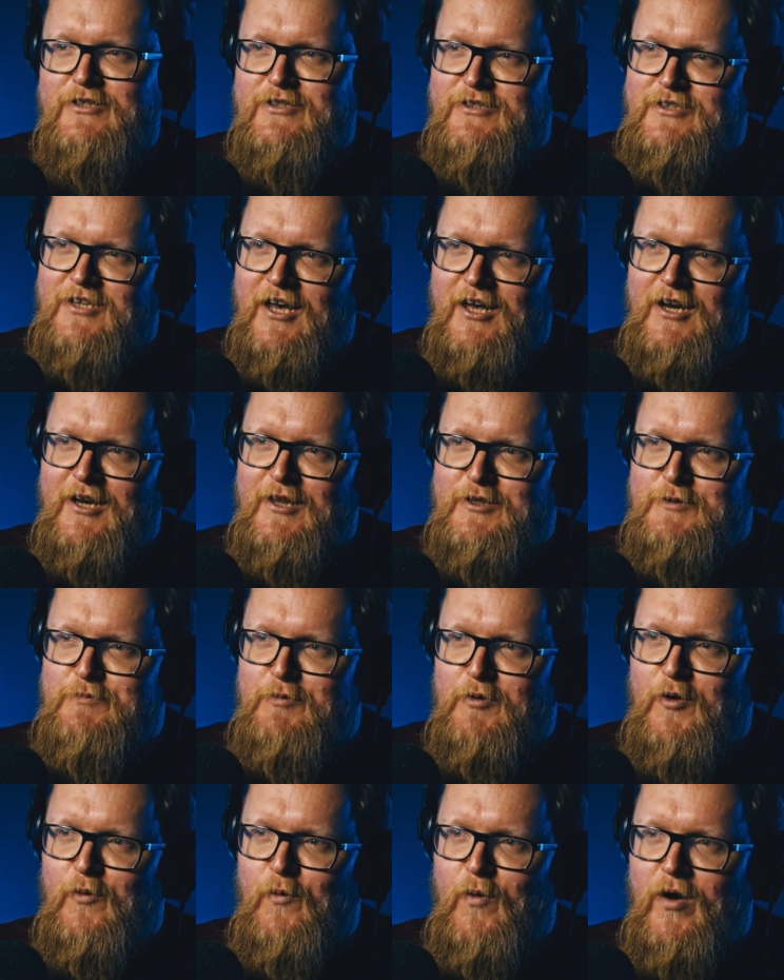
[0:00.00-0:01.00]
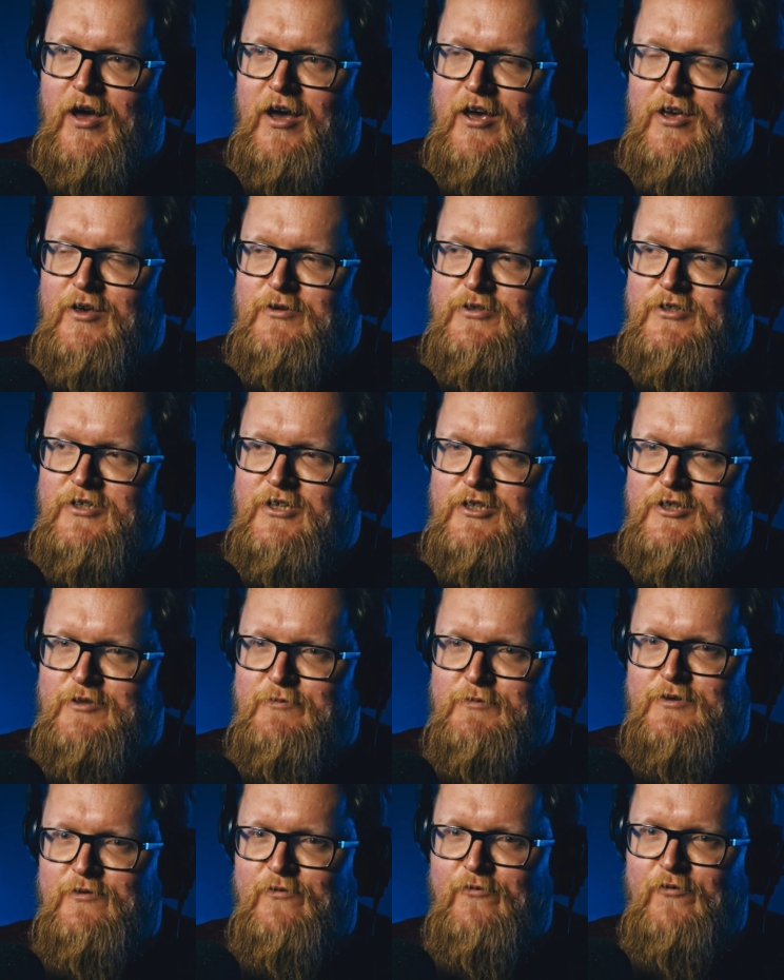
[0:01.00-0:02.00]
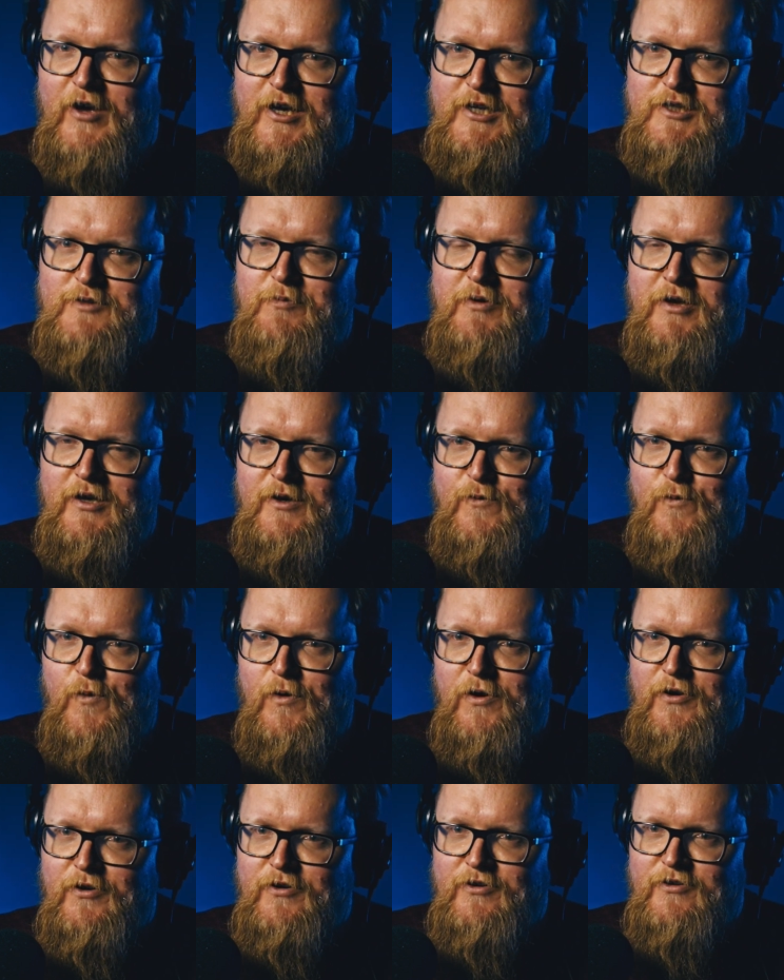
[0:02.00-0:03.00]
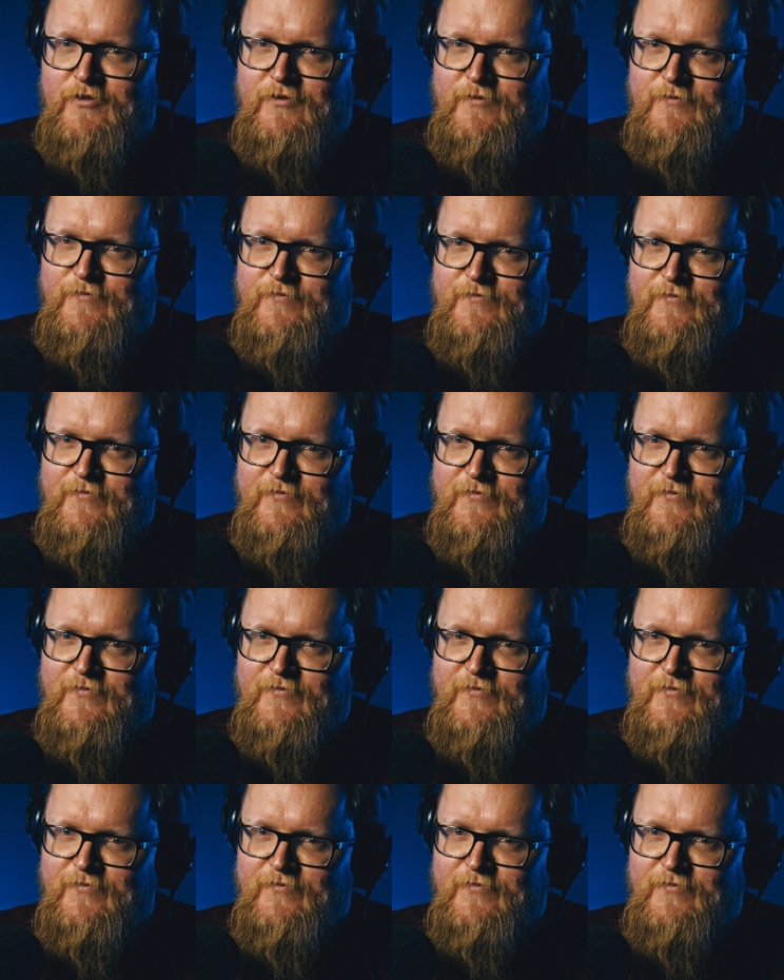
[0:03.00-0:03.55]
this tiny little spoiler where you see someone's face being worn?